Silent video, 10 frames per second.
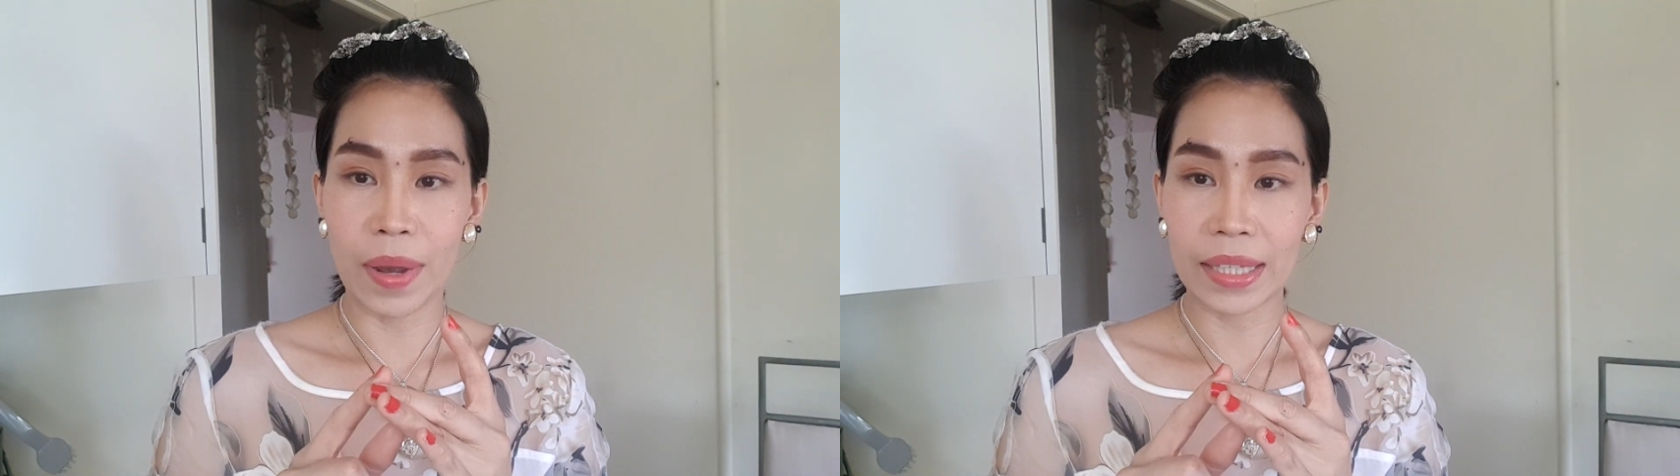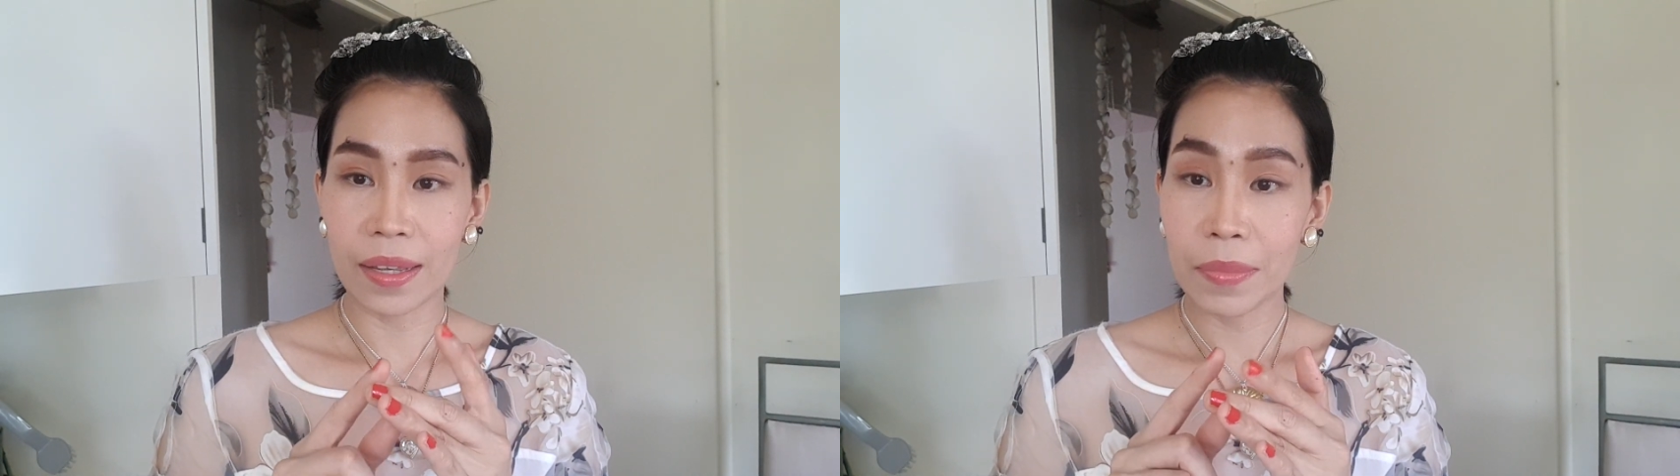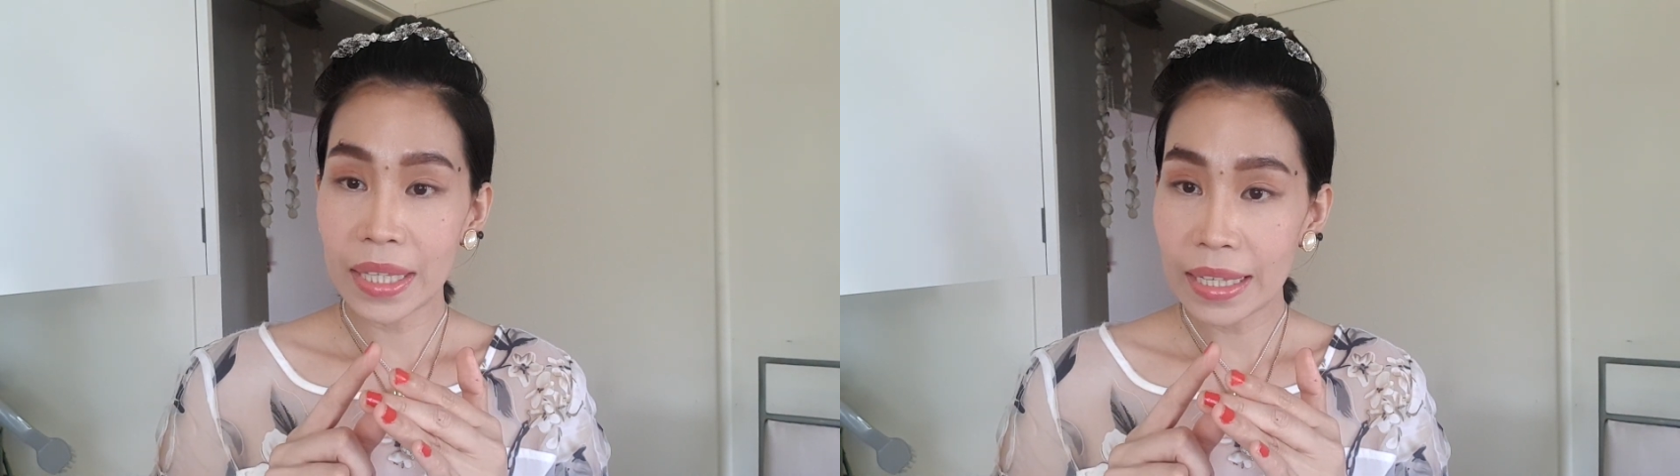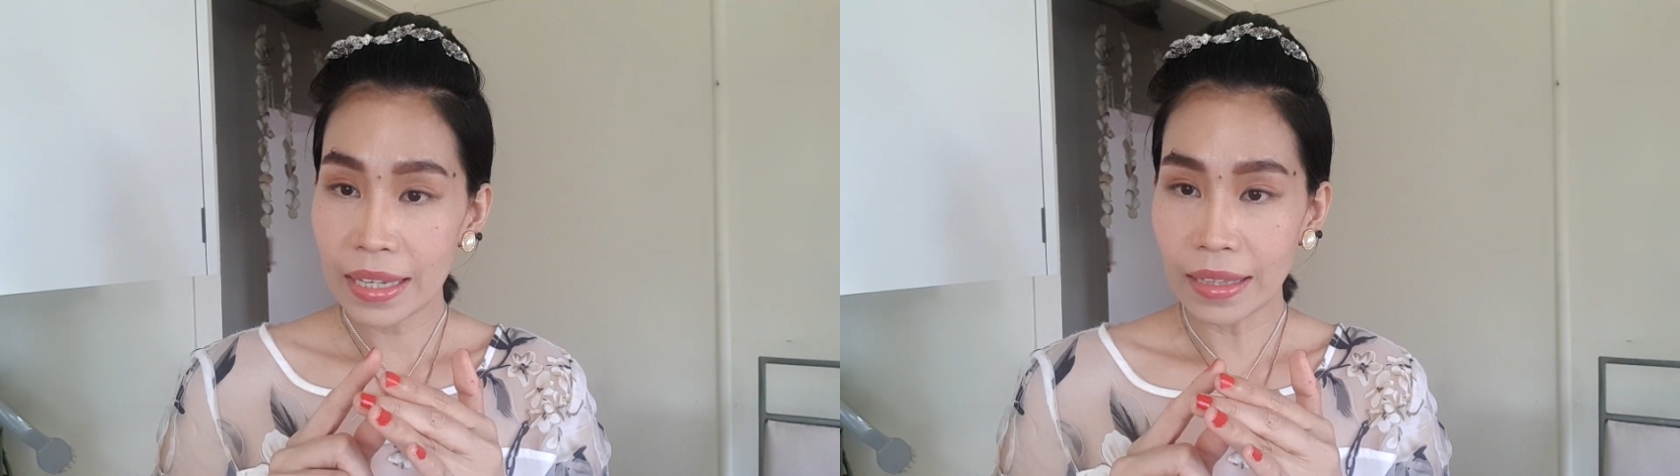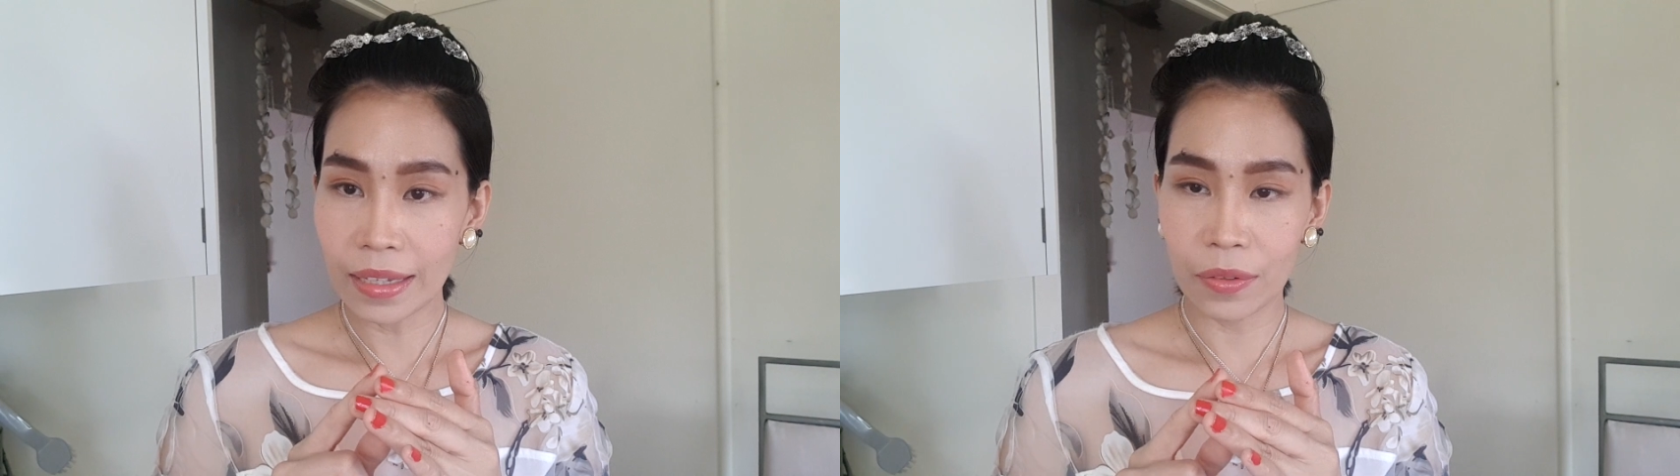vitamin
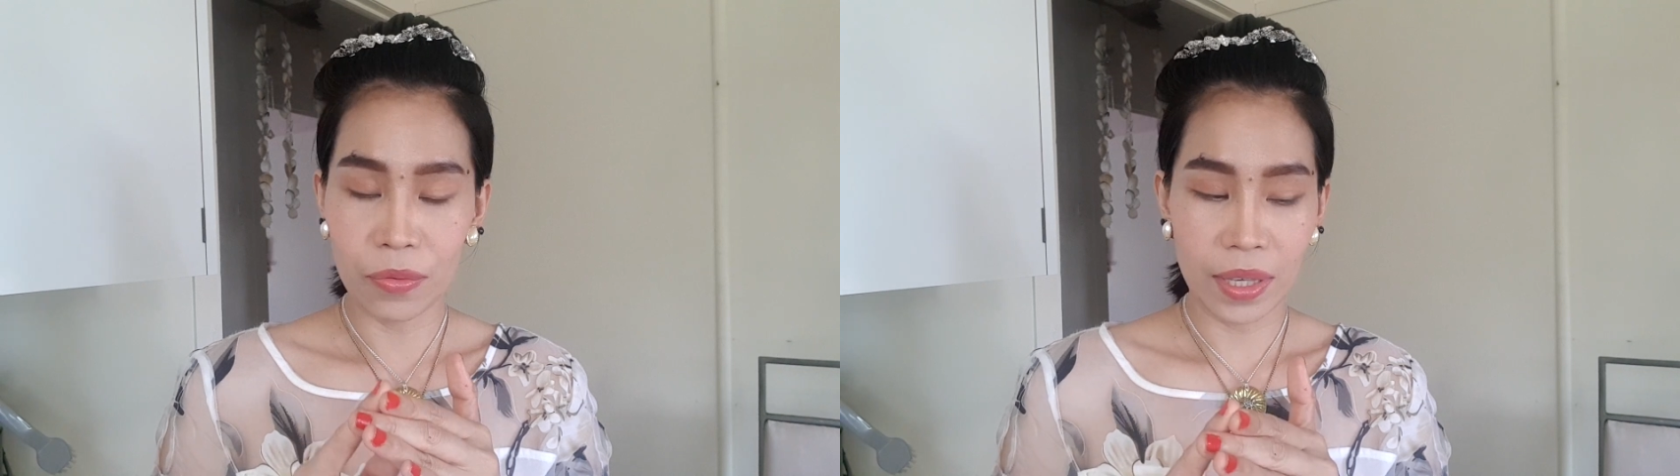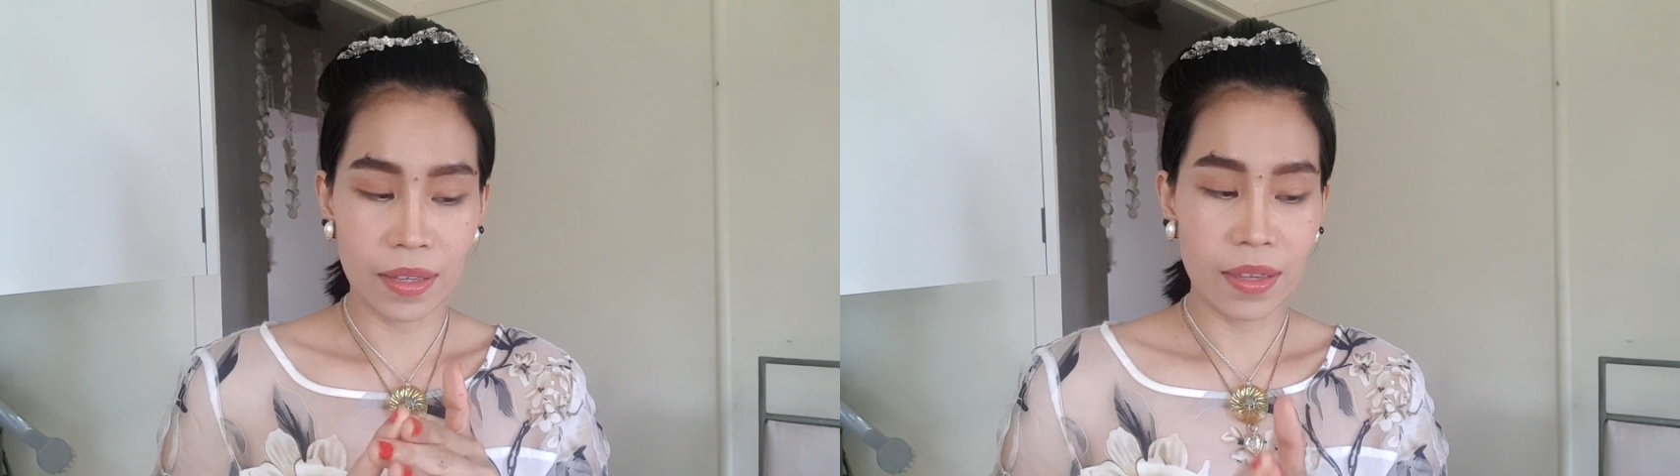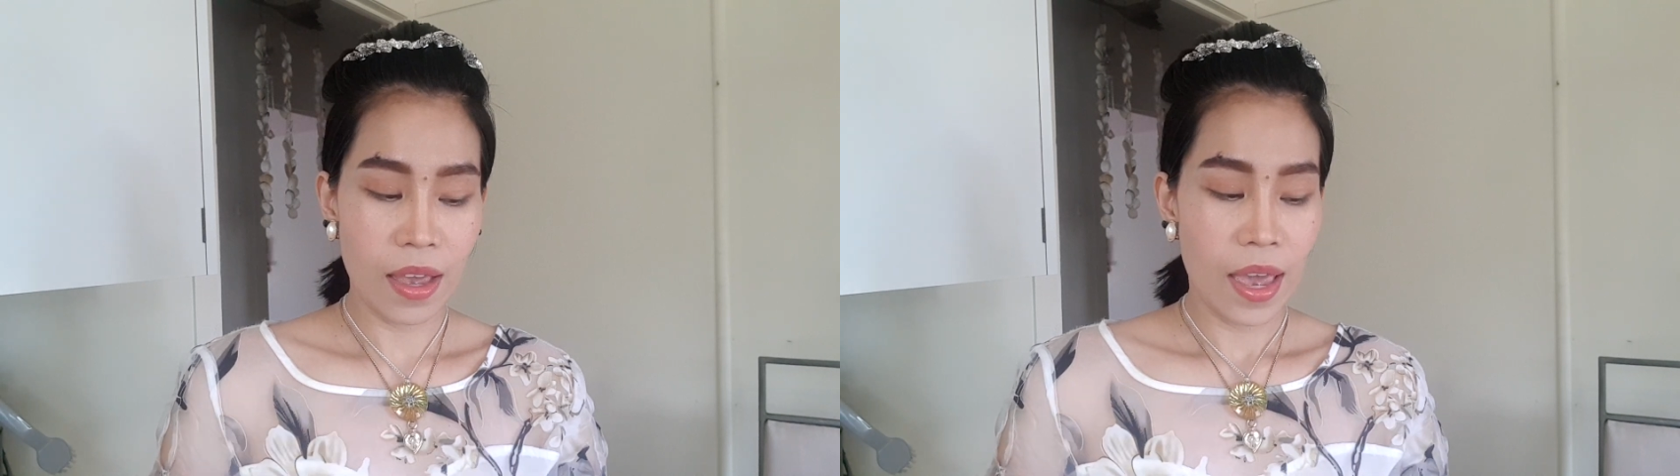E liquid